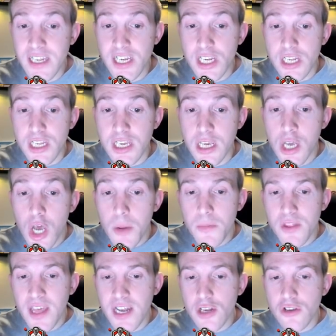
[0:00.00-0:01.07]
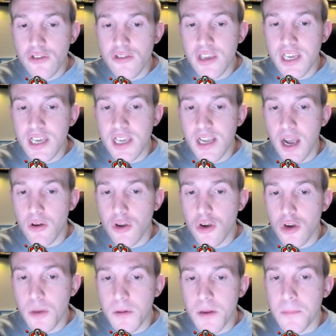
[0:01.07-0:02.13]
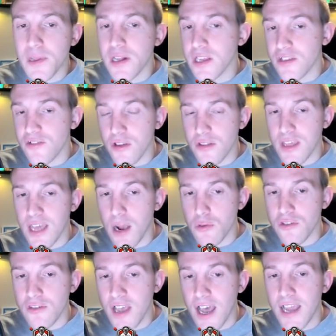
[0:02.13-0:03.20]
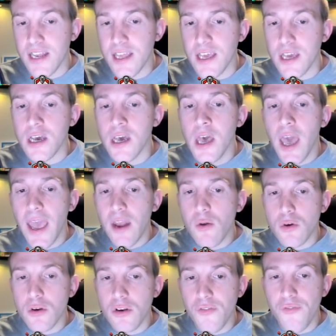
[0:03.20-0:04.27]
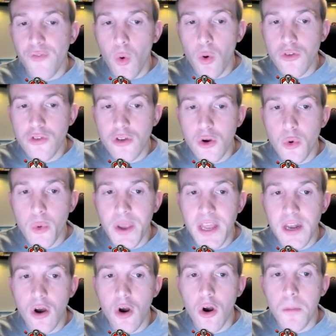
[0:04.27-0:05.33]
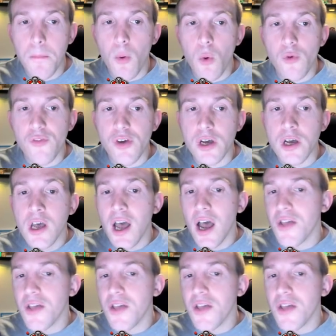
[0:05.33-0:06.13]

initially, but then just taking out a couple of buildings on the outside here in order to force the queen up over,